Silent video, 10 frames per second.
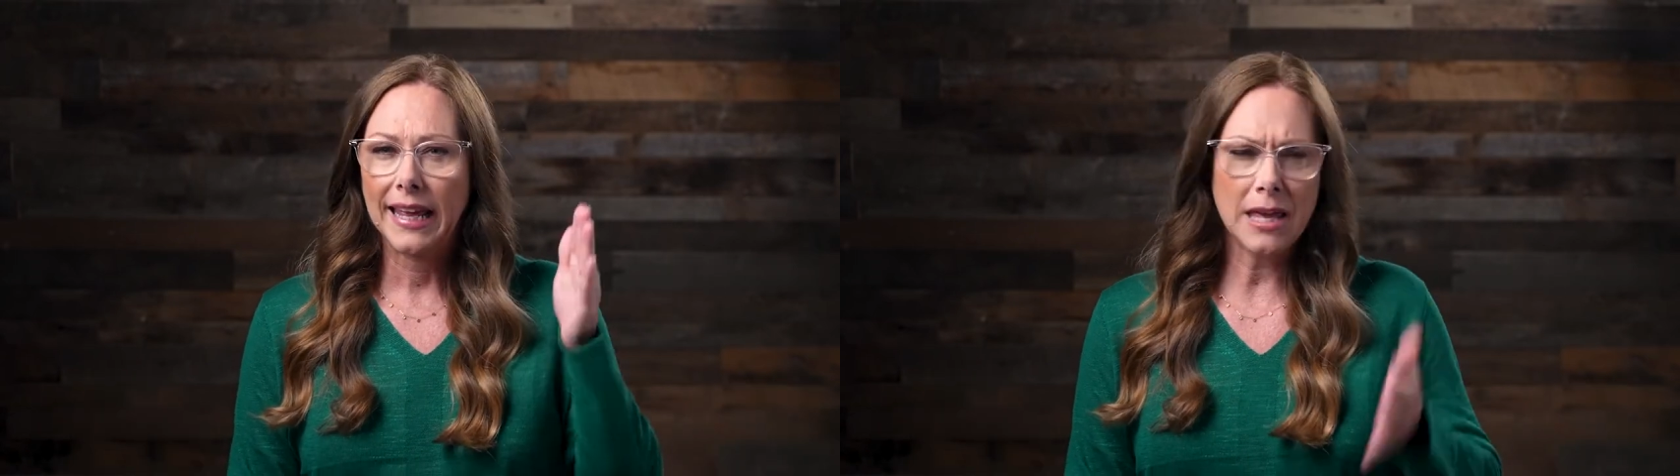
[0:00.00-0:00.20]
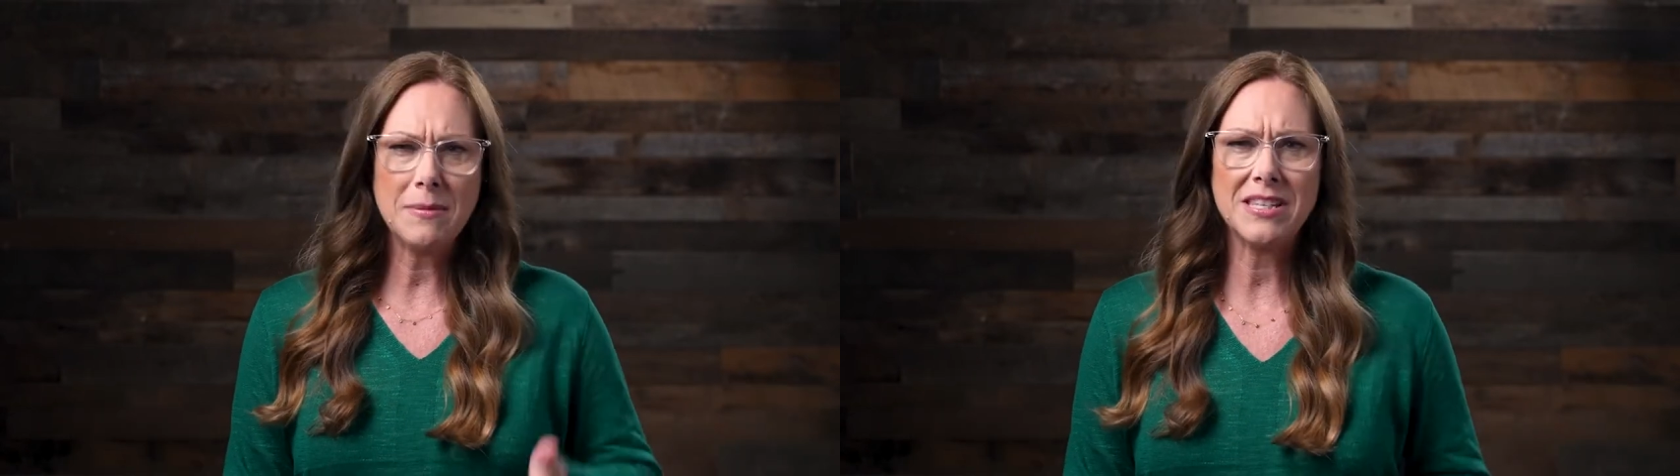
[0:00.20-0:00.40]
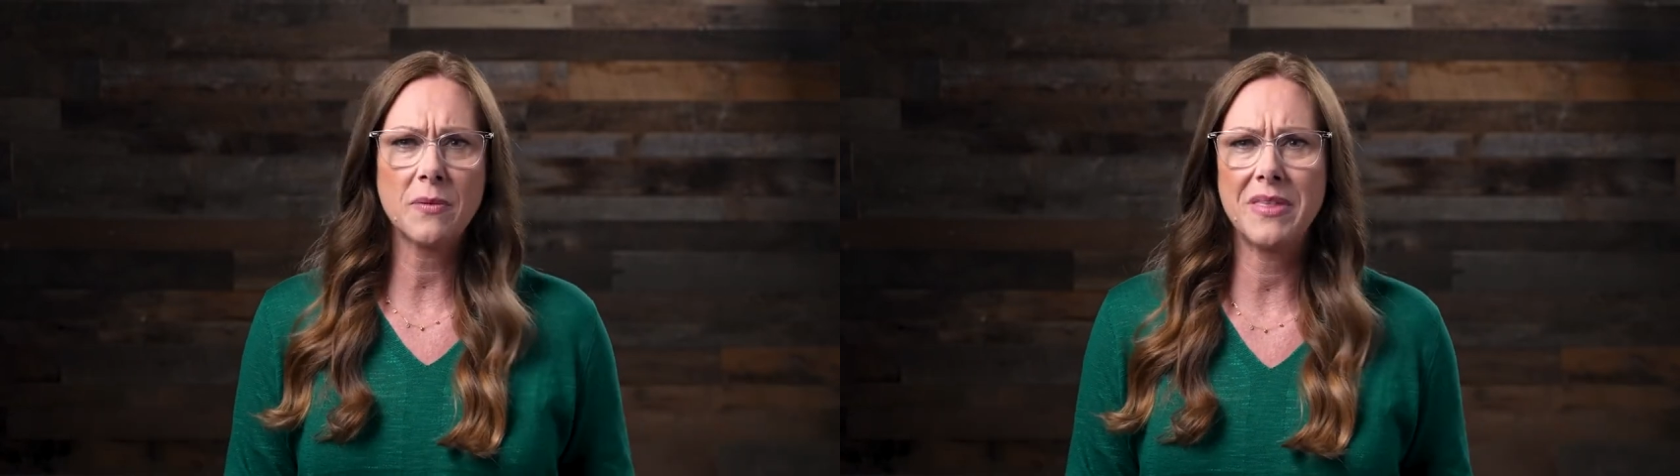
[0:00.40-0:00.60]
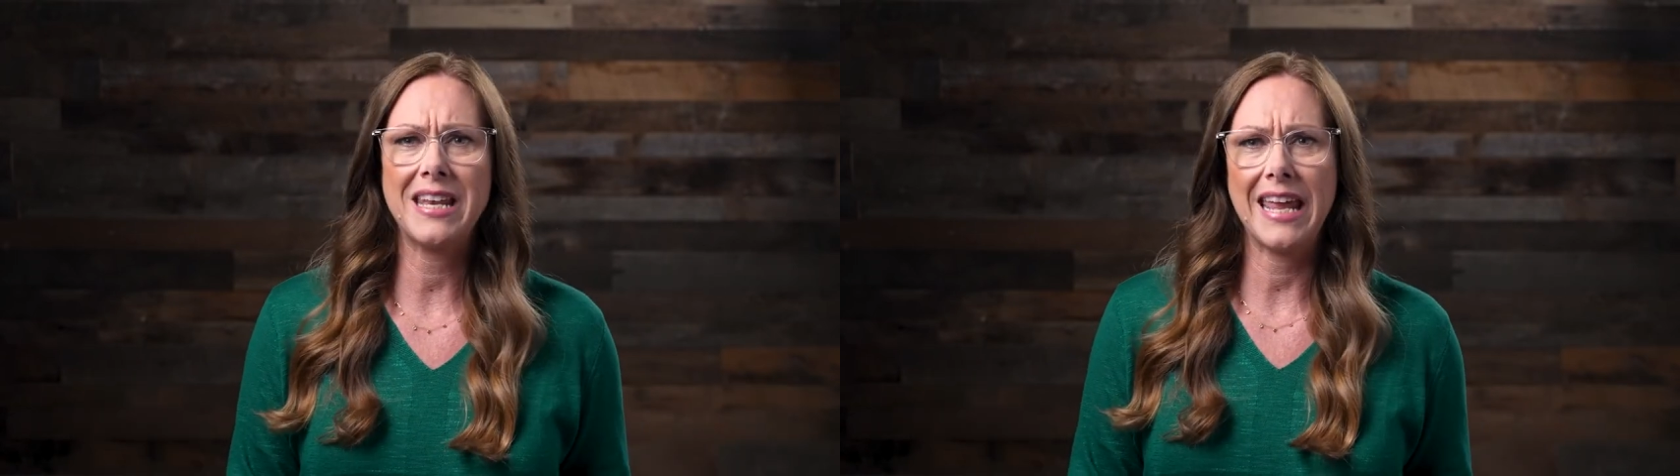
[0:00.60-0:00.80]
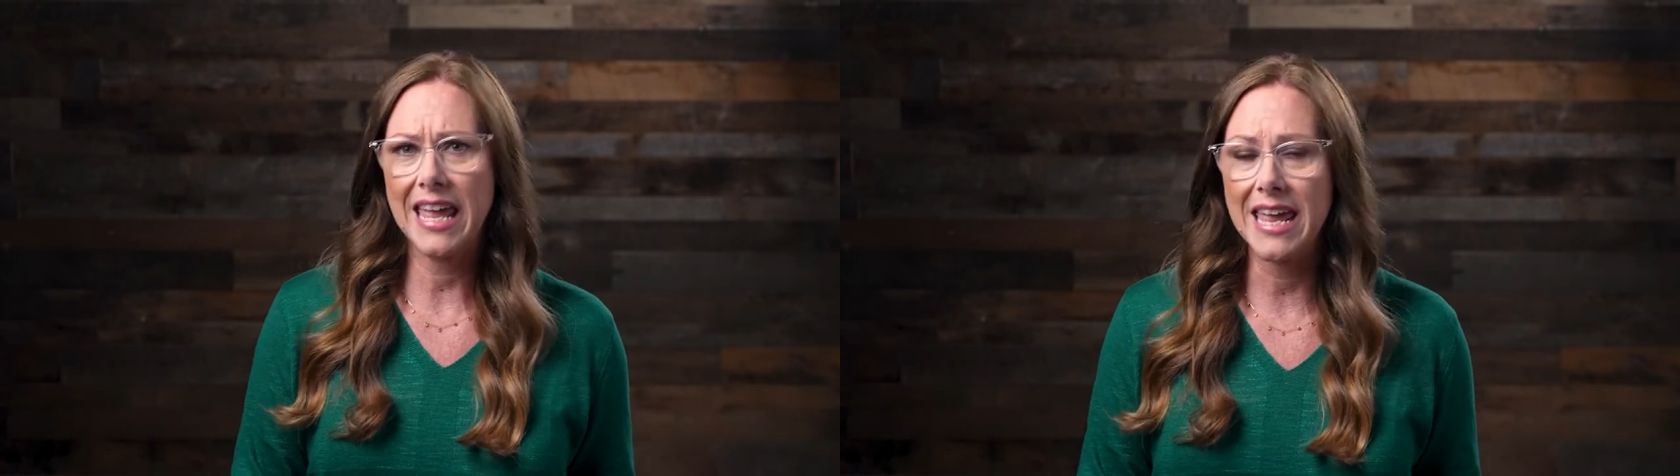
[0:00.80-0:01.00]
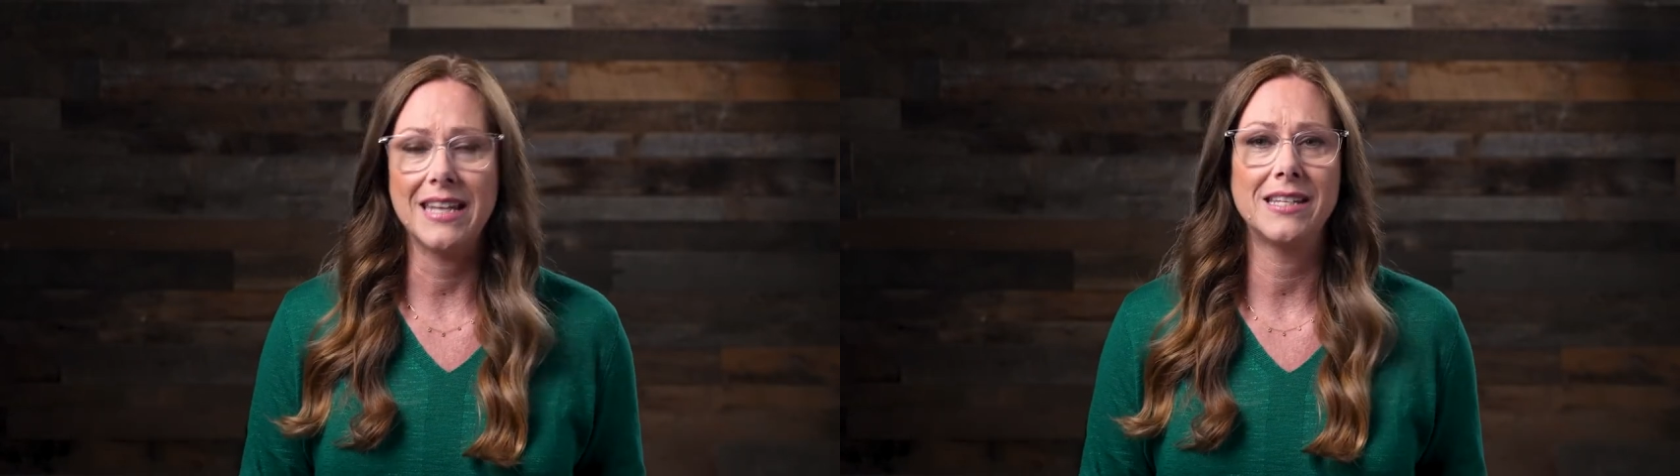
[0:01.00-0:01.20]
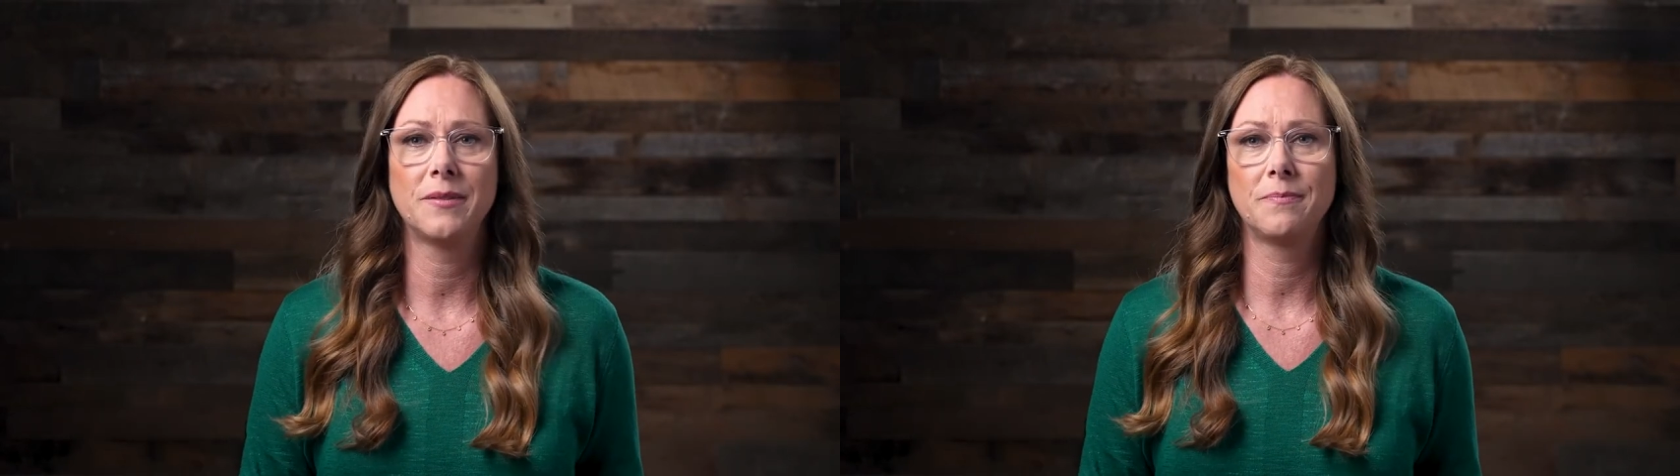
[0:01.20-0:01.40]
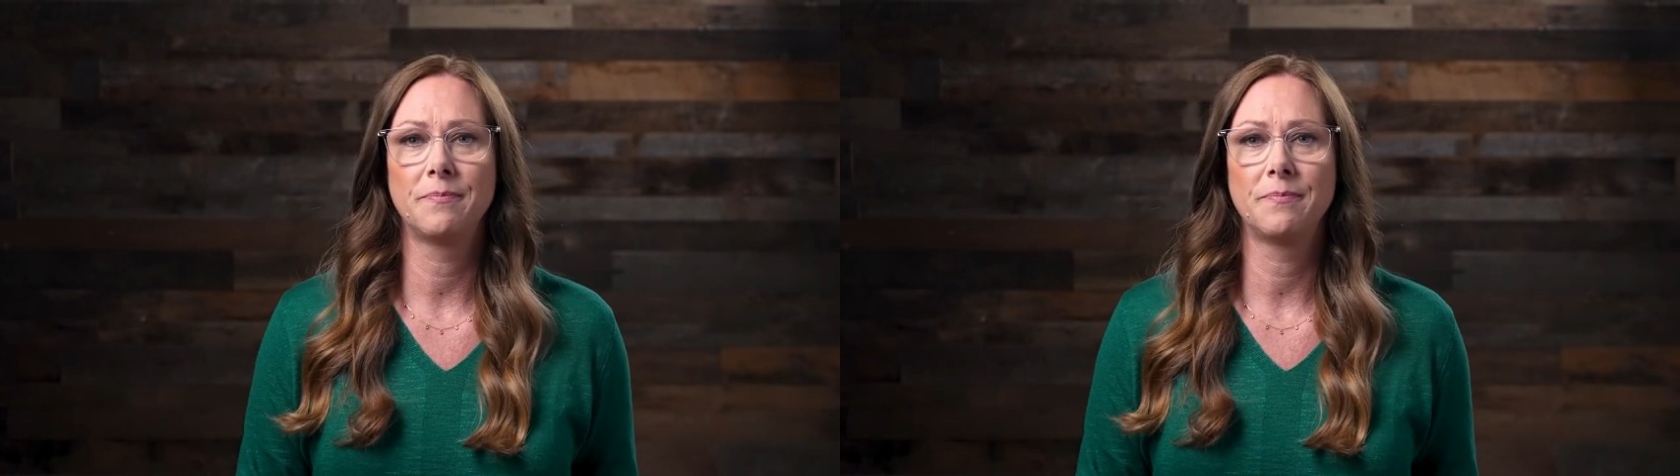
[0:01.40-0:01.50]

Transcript: "Give me something to eat."